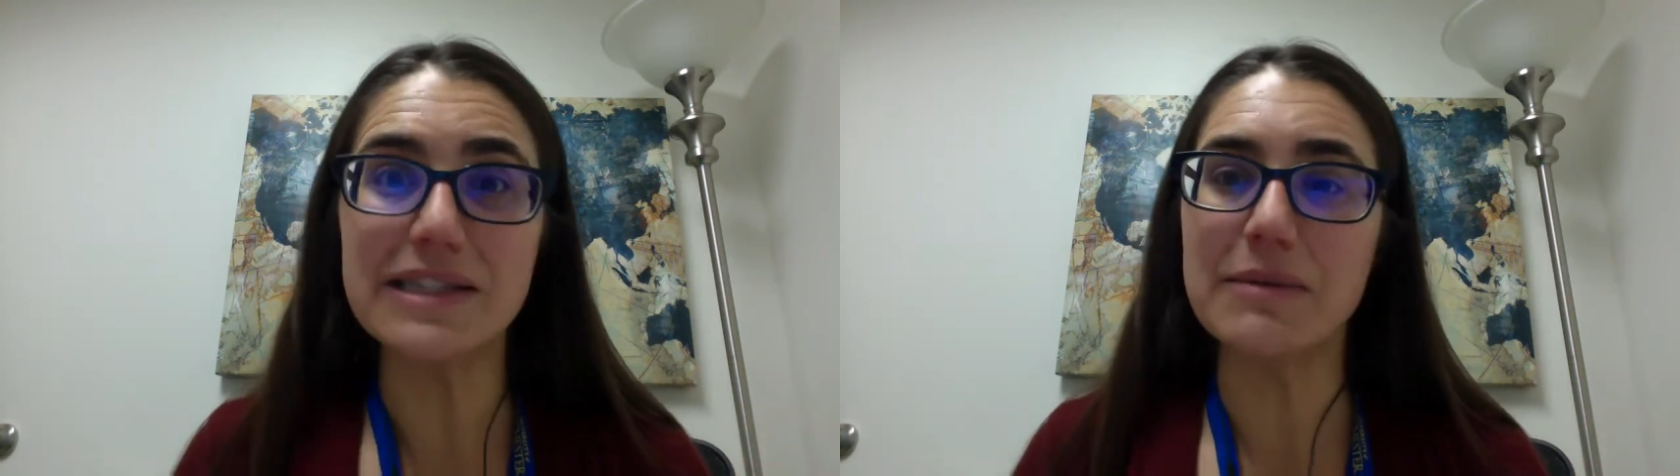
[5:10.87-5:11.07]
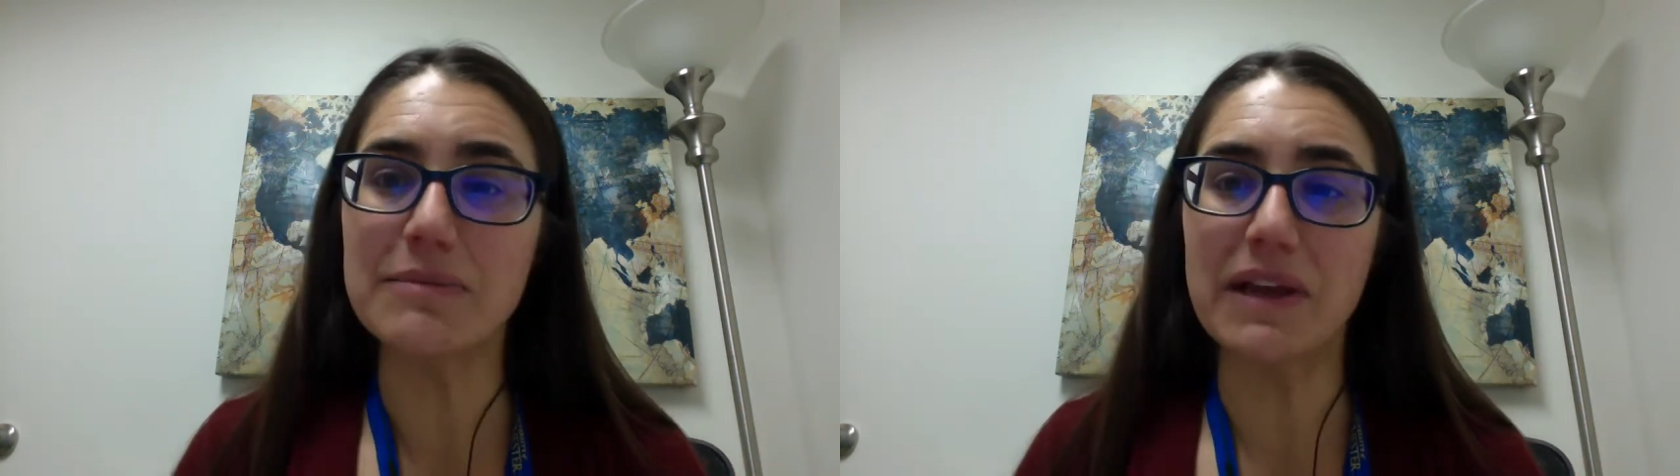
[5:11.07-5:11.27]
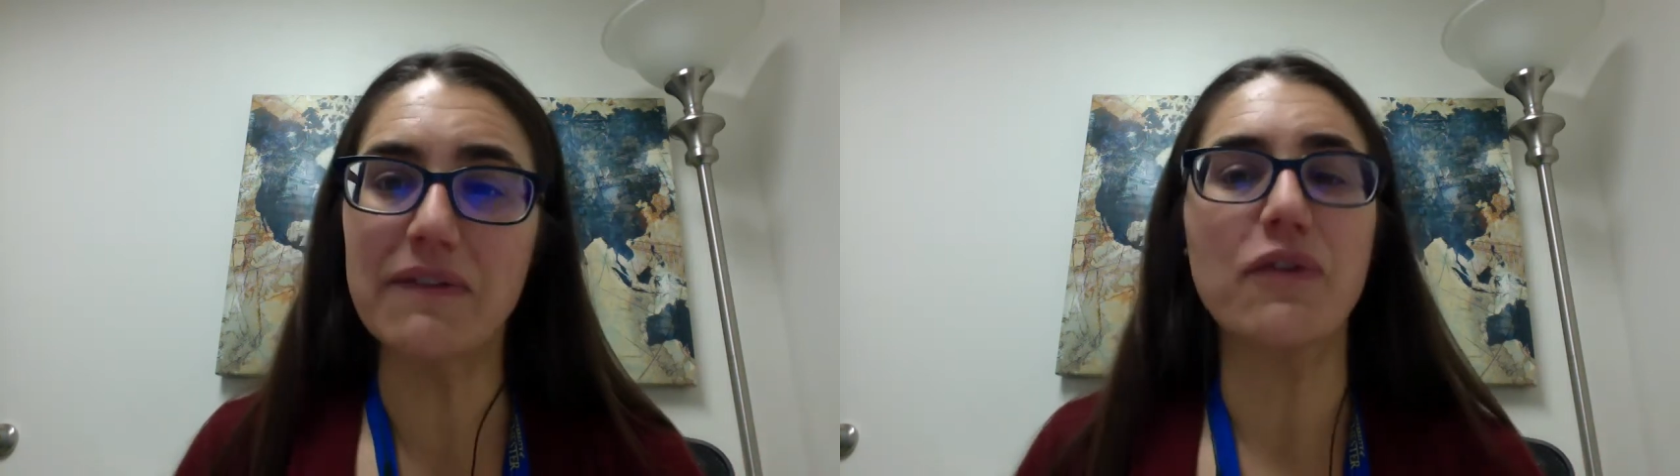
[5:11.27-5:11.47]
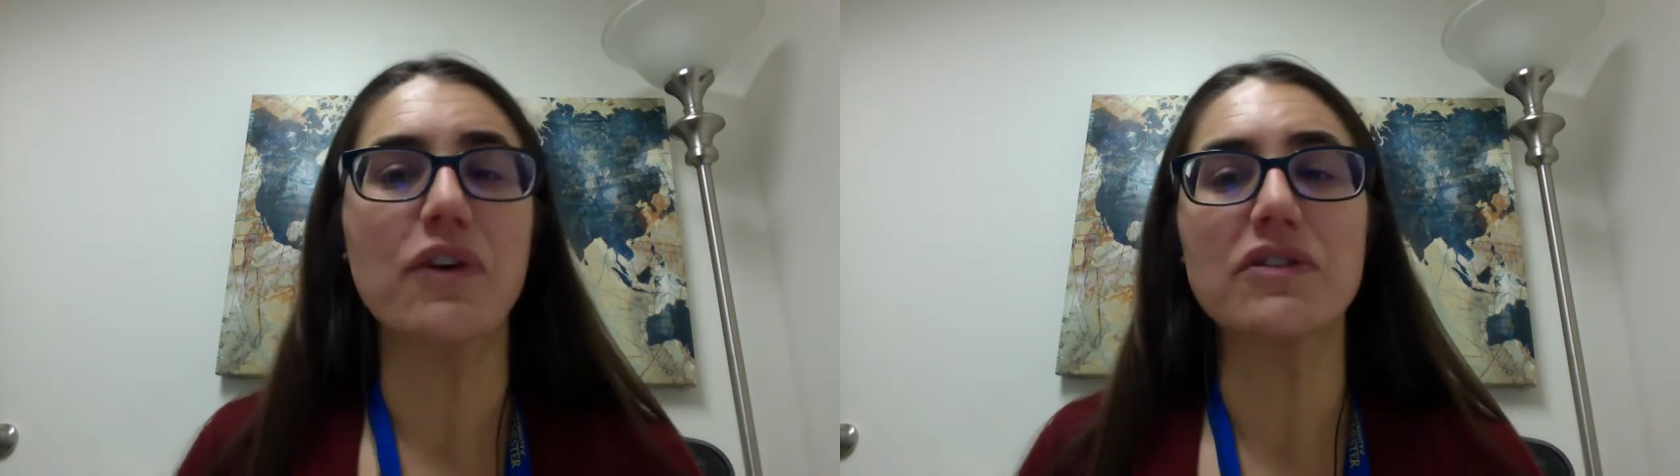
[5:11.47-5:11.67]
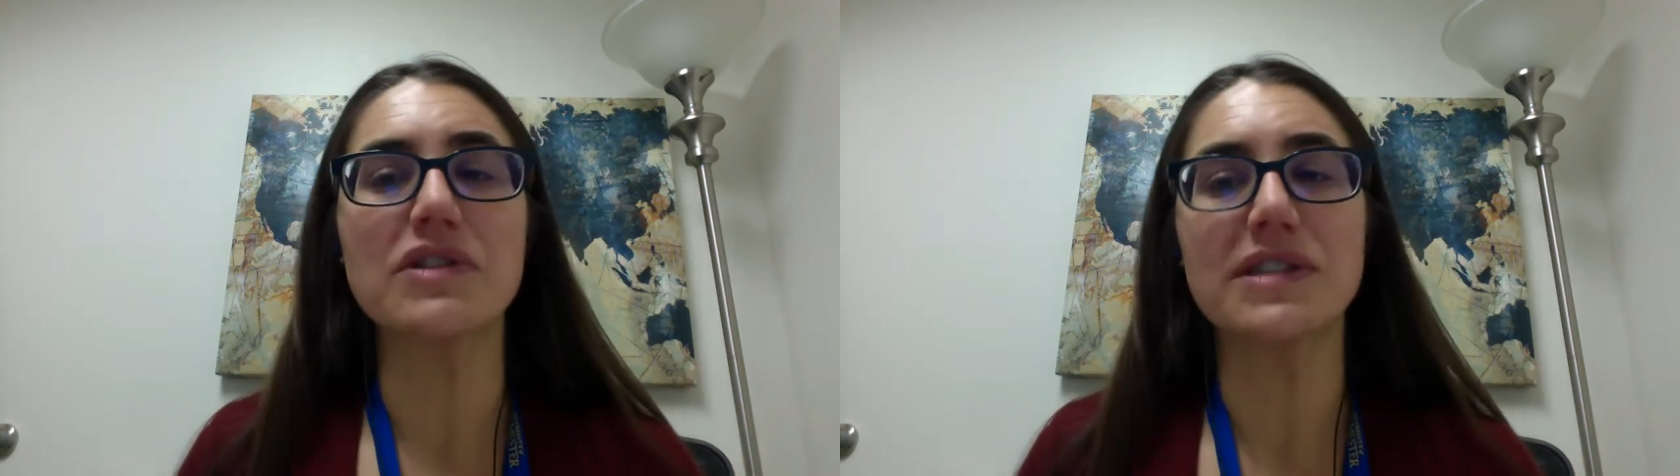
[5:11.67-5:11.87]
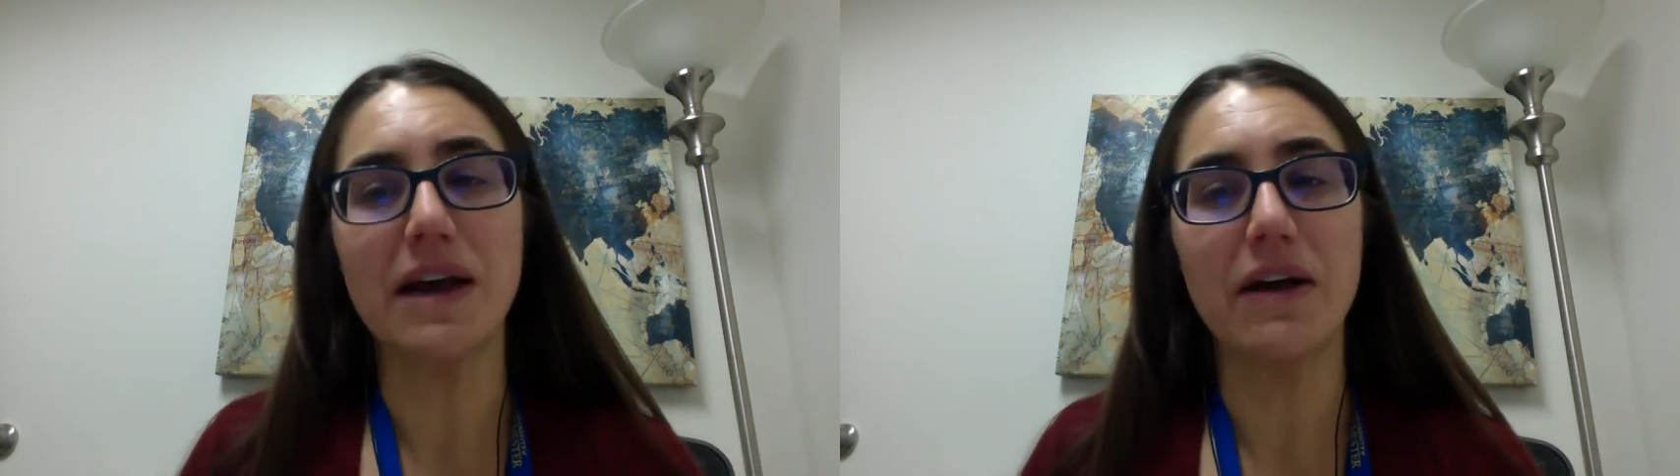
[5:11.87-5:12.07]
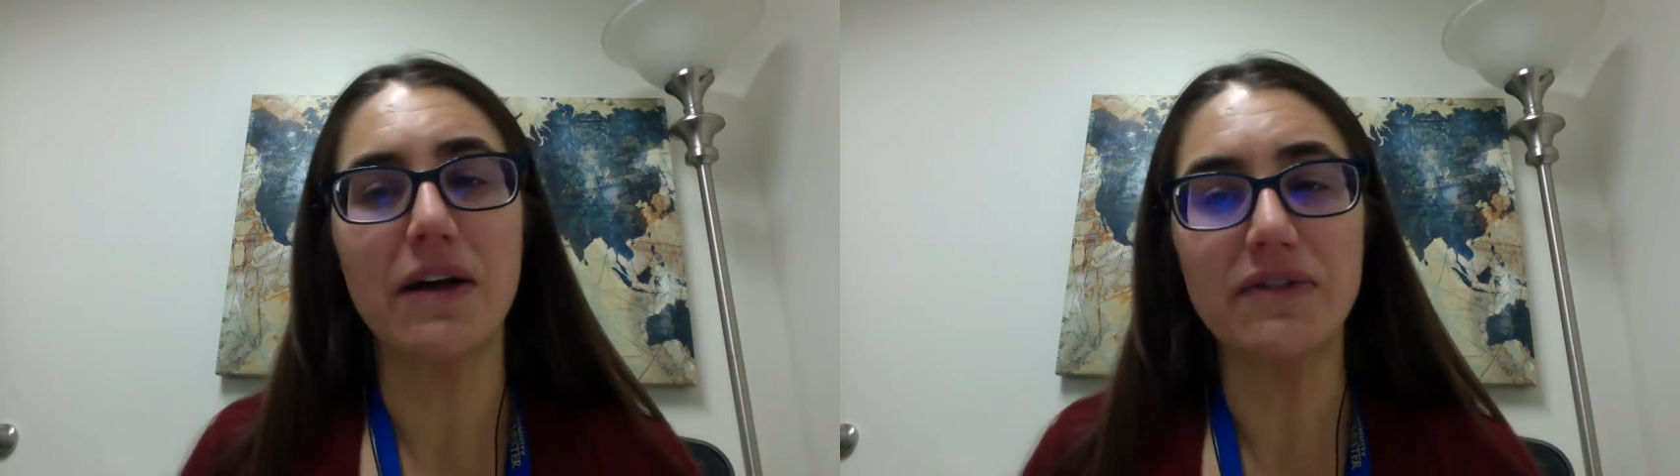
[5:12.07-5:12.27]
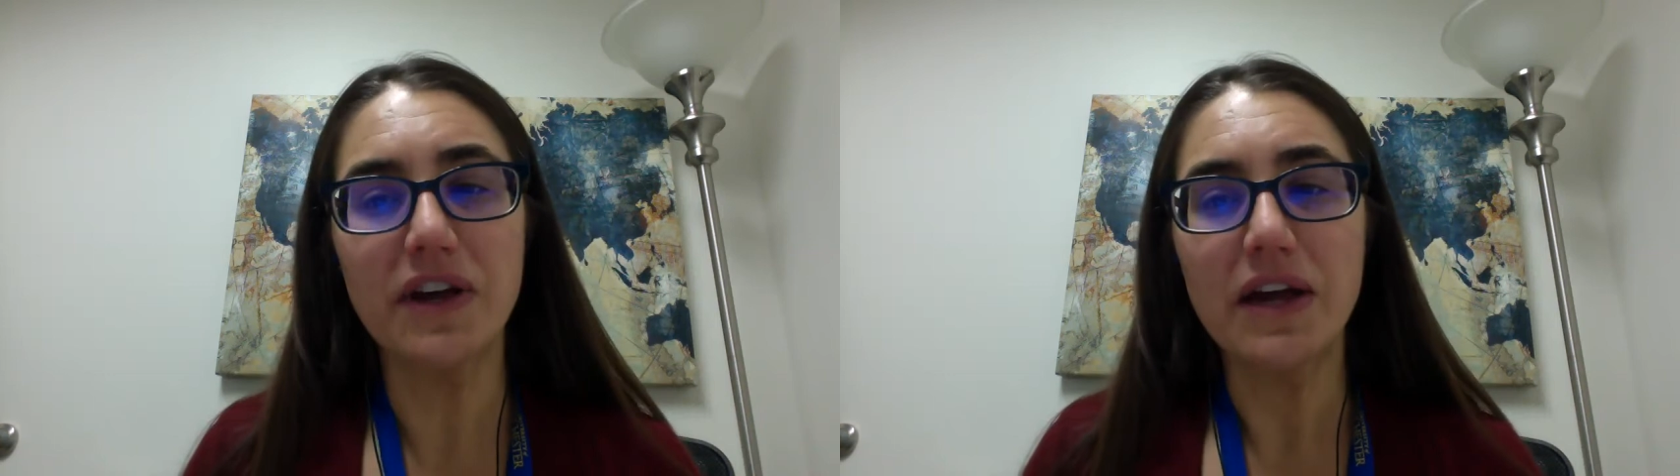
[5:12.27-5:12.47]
something for yourself.